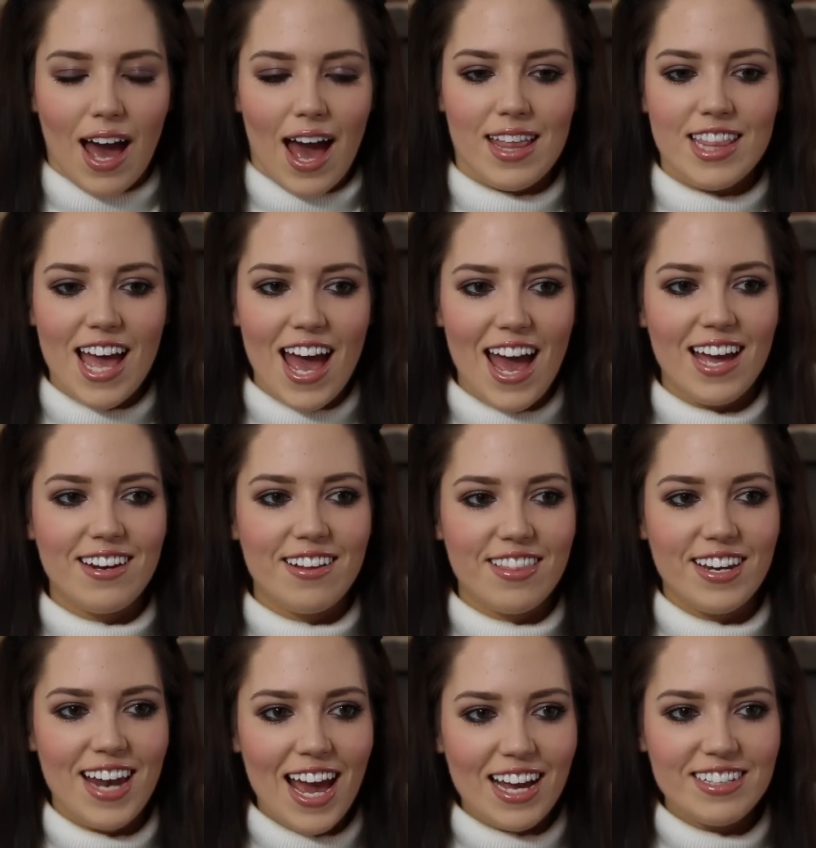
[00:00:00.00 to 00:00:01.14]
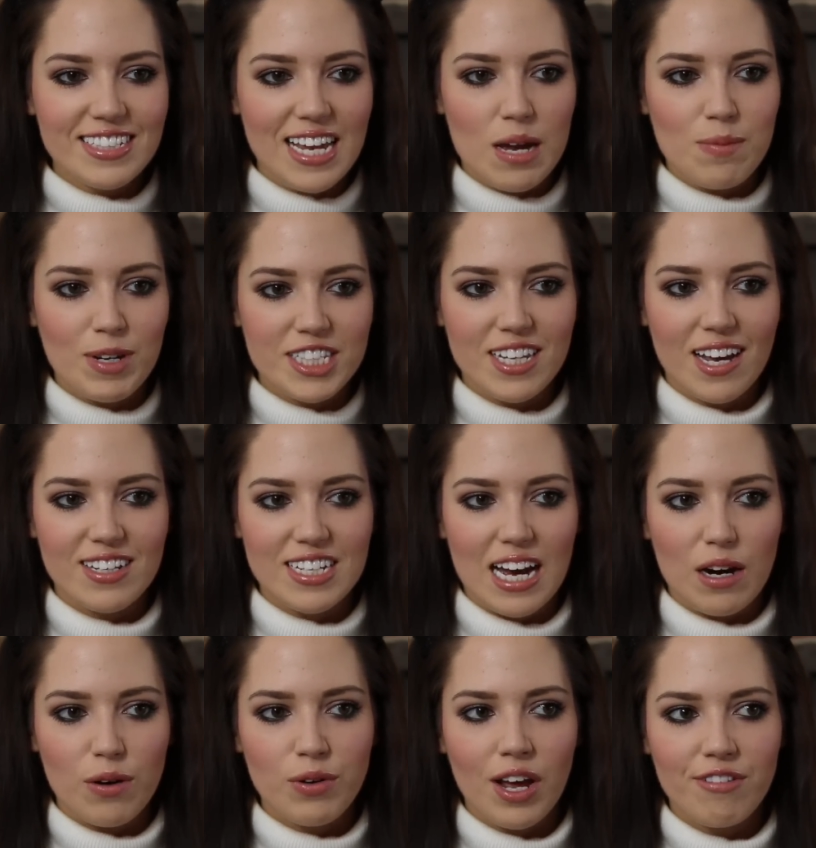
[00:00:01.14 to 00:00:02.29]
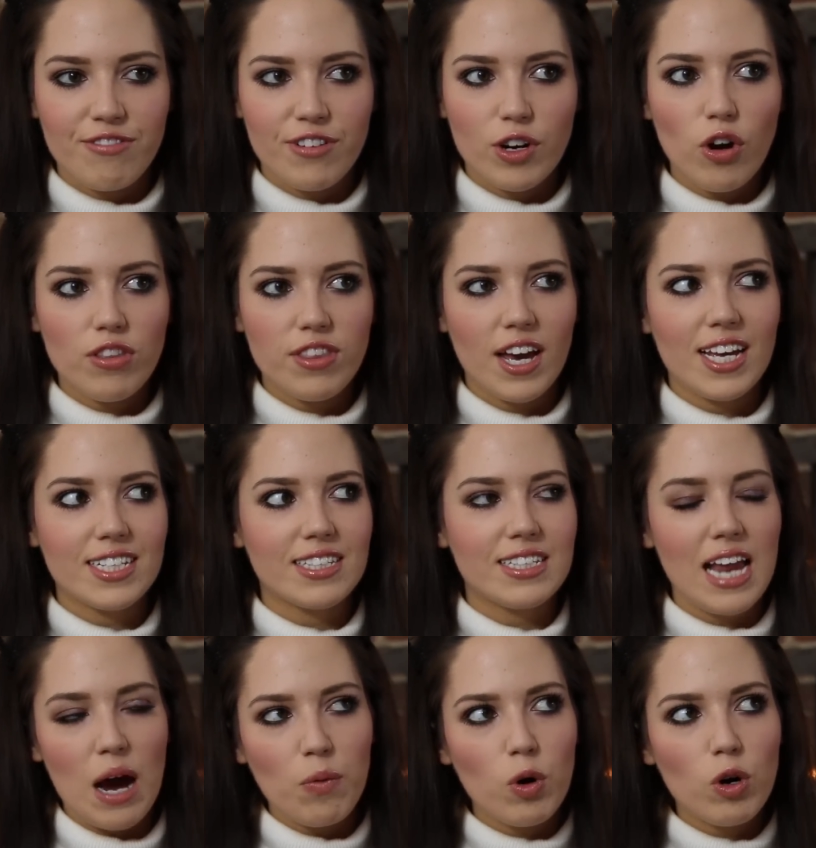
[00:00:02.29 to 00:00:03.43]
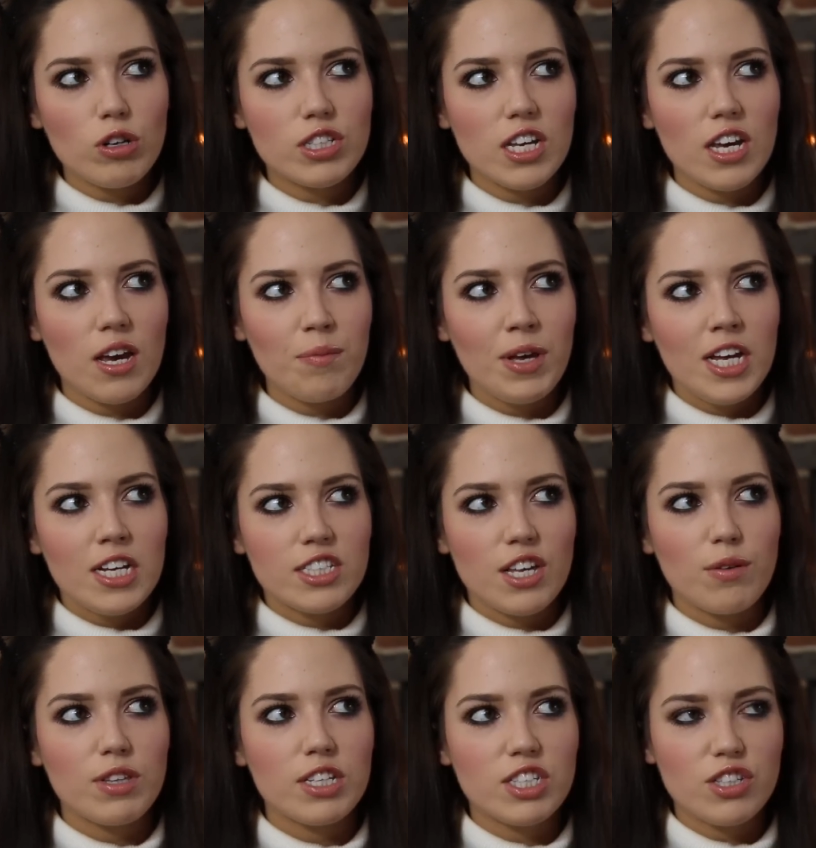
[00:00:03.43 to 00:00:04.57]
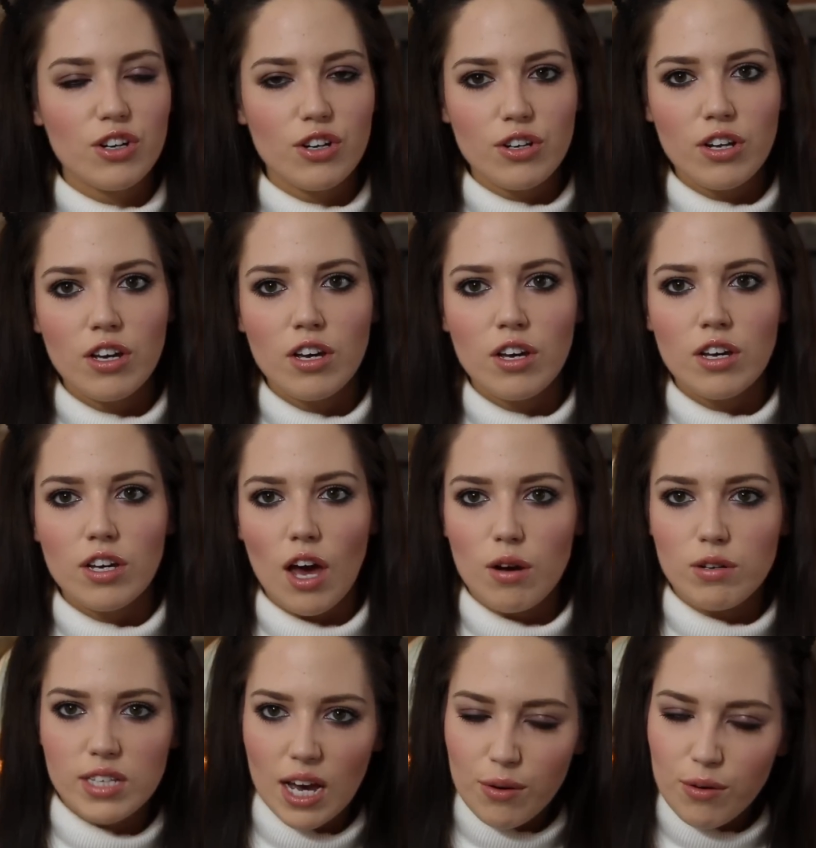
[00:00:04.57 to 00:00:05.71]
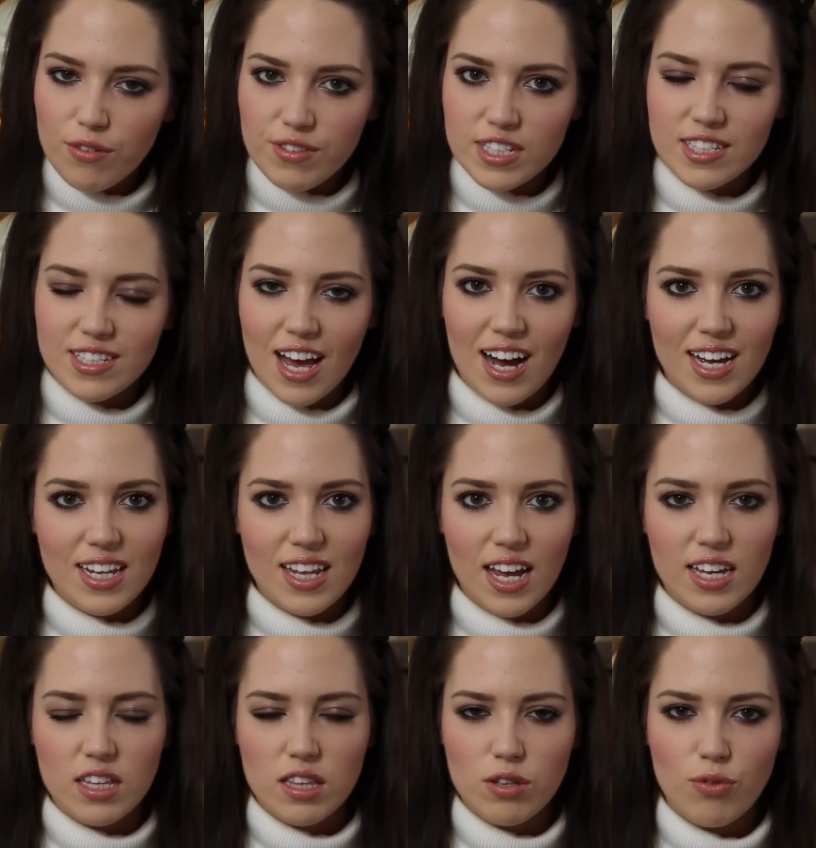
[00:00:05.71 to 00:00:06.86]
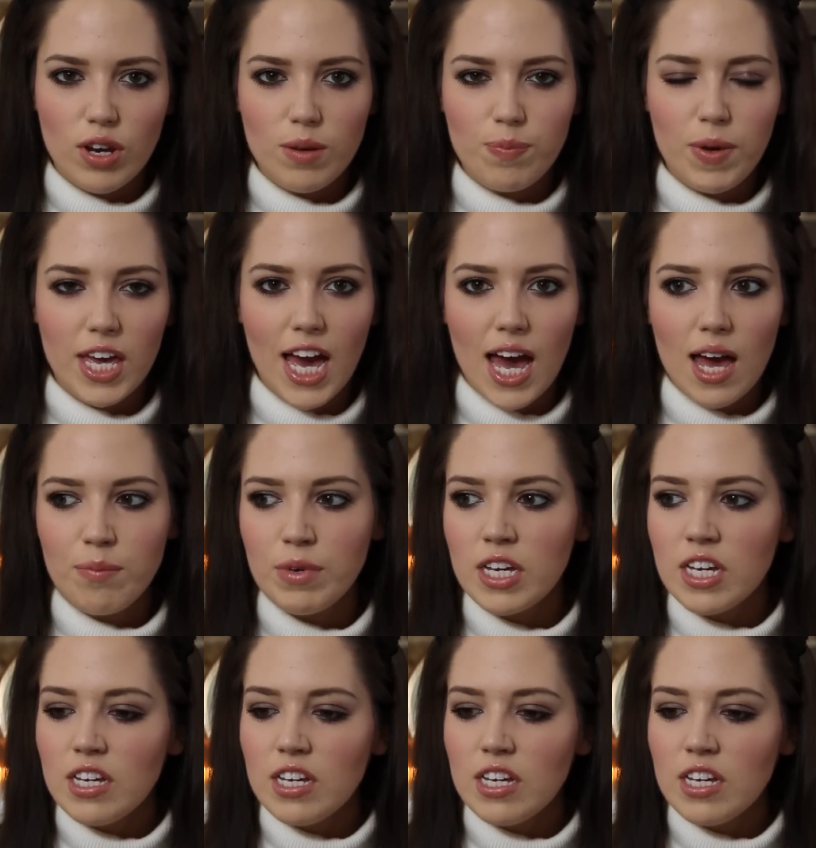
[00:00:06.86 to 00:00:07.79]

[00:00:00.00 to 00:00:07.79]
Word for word: and then the next time I sat down, I forgot that it's now autumn, so the sun goes out of the sky at like 3pm.